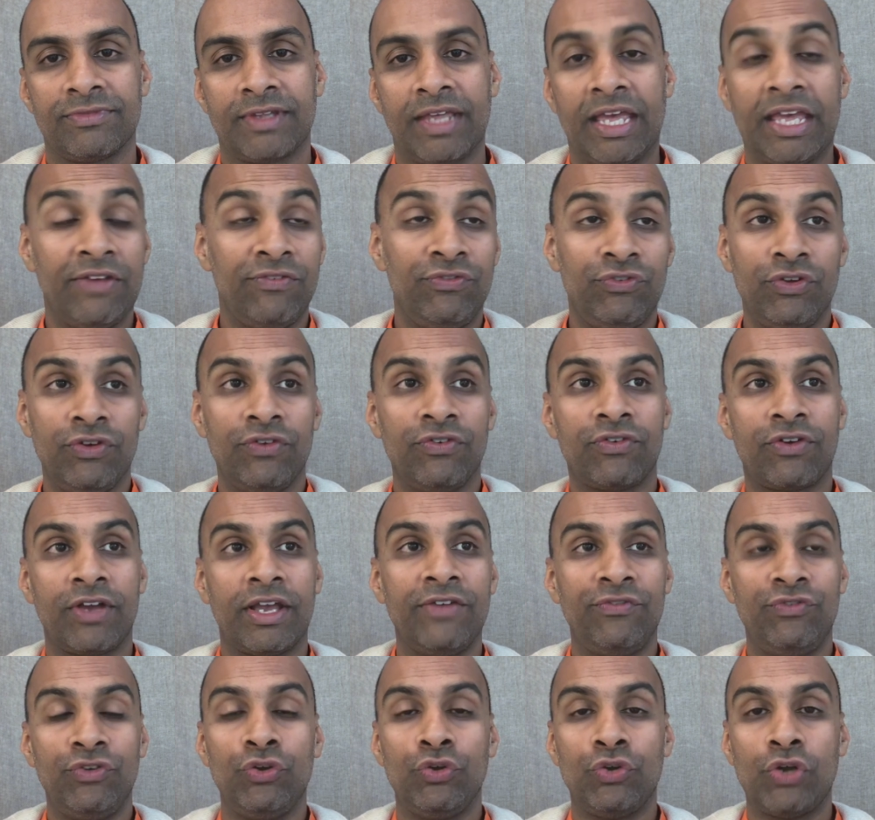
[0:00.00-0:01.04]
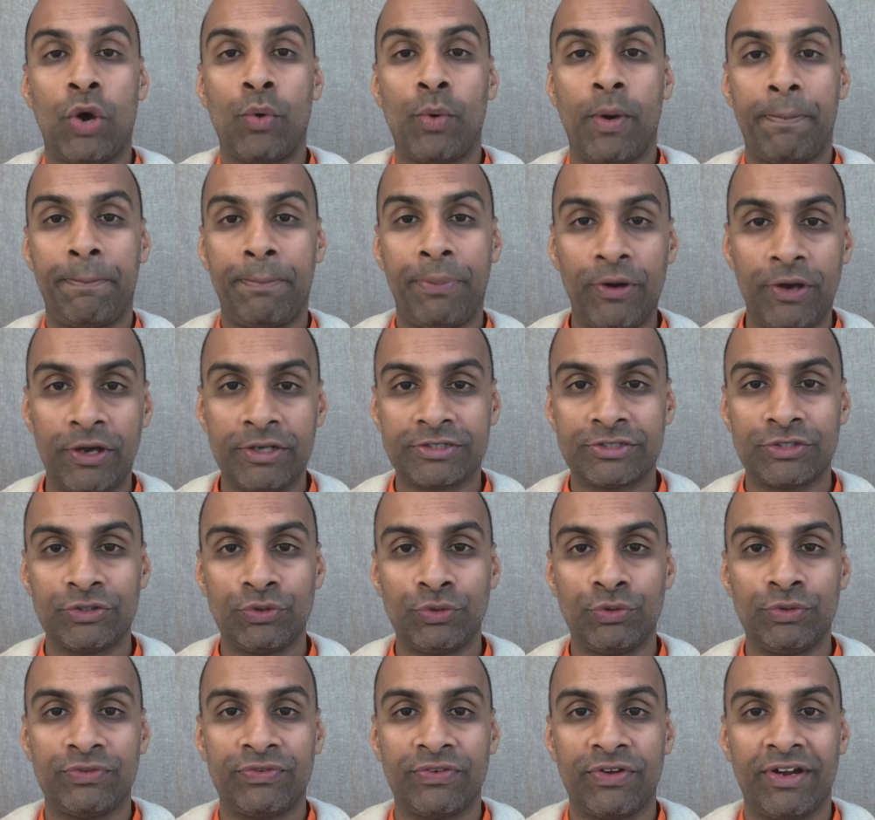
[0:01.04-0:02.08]
If you know a person
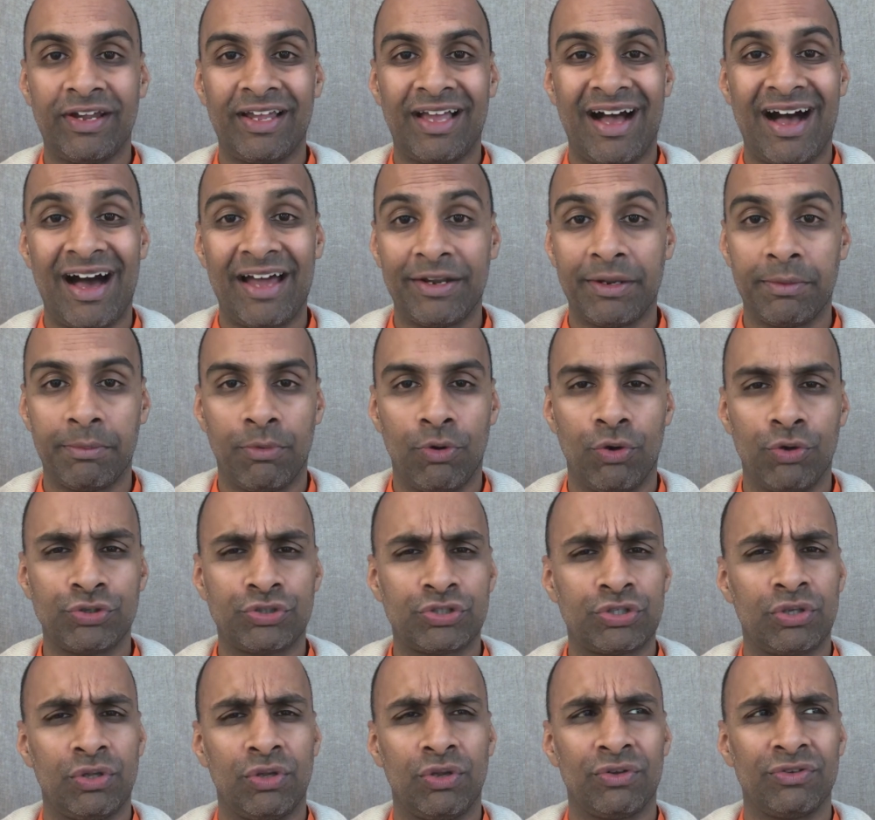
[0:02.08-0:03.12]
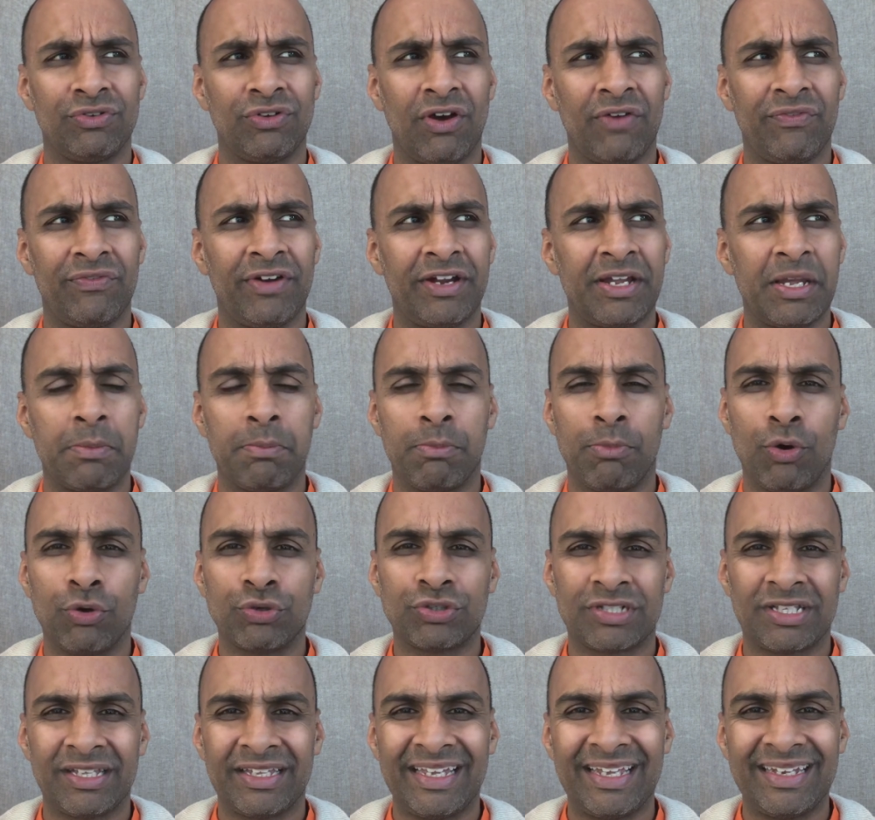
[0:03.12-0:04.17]
who's very unemotional or not very
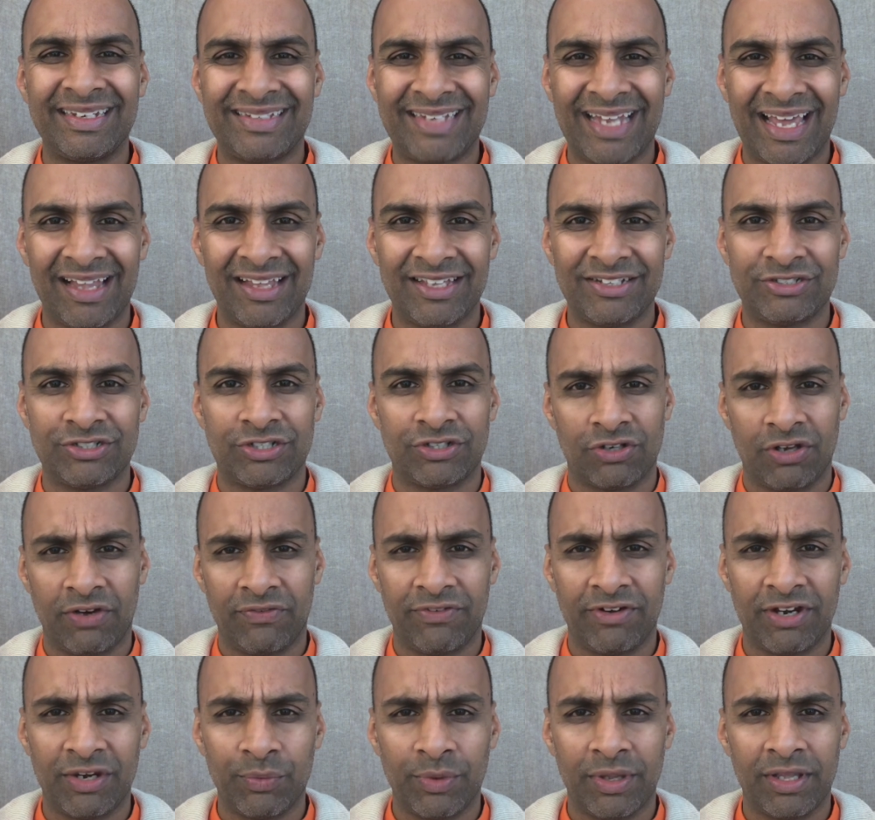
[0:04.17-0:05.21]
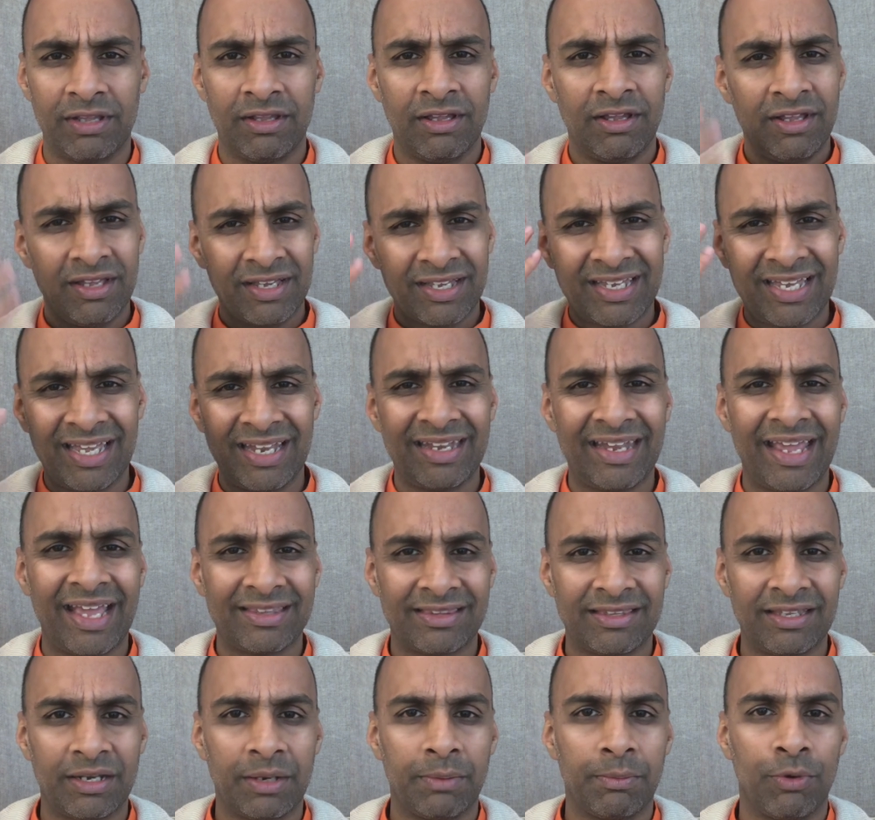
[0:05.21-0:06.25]
emotionally intelligent, not very well
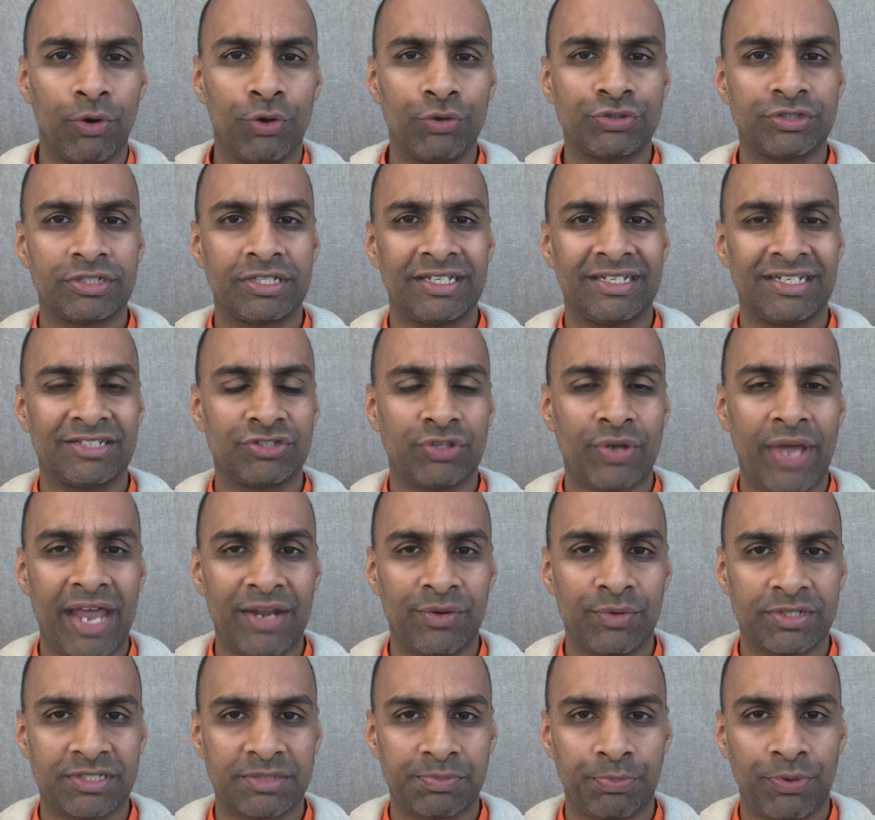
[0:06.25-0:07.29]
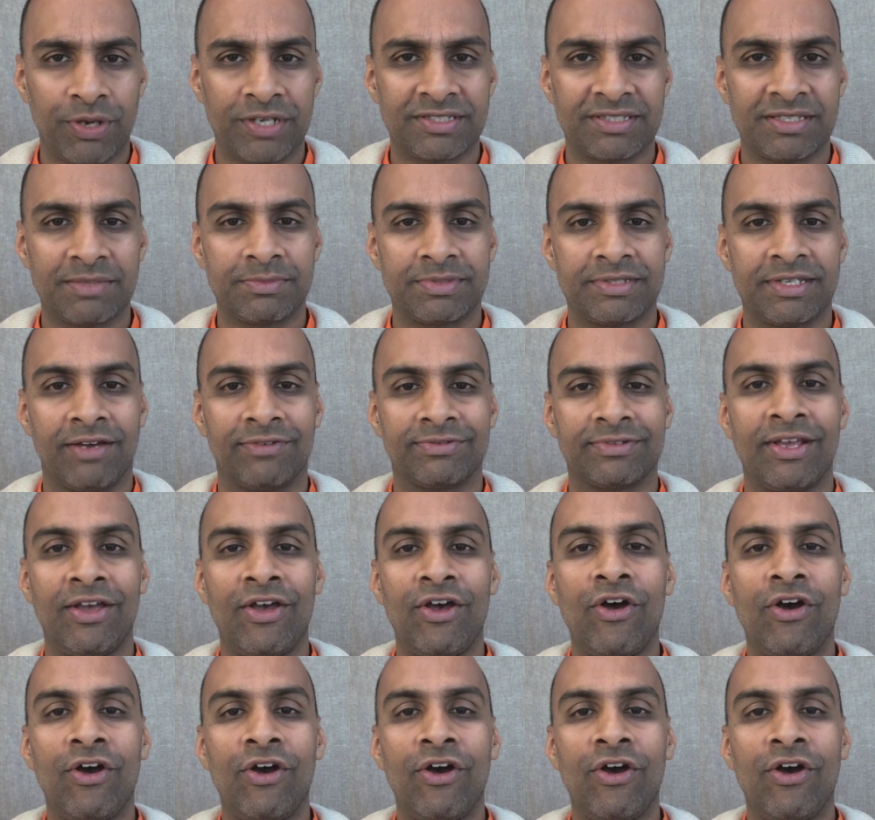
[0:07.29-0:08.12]
connected emotionally, doesn't know how to express themselves,